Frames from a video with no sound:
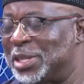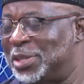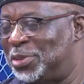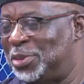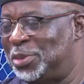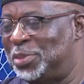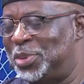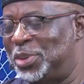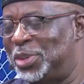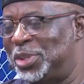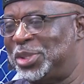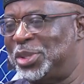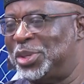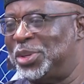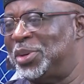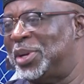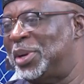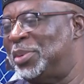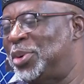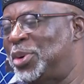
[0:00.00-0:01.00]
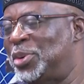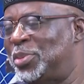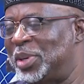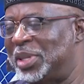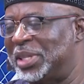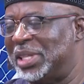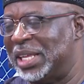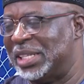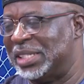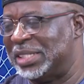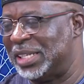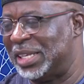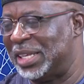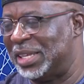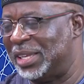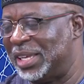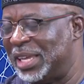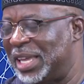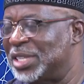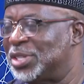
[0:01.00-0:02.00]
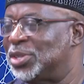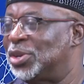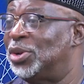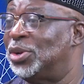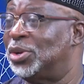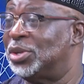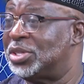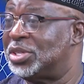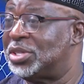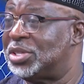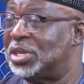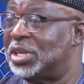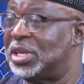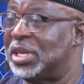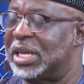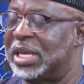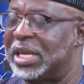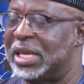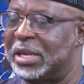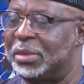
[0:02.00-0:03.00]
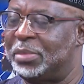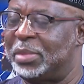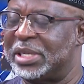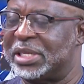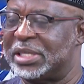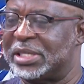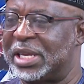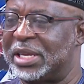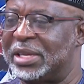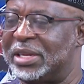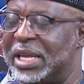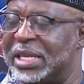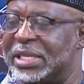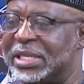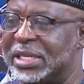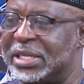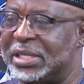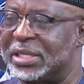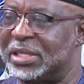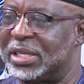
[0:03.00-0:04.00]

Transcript: in football. So I'm hoping that against all odds, Manchester United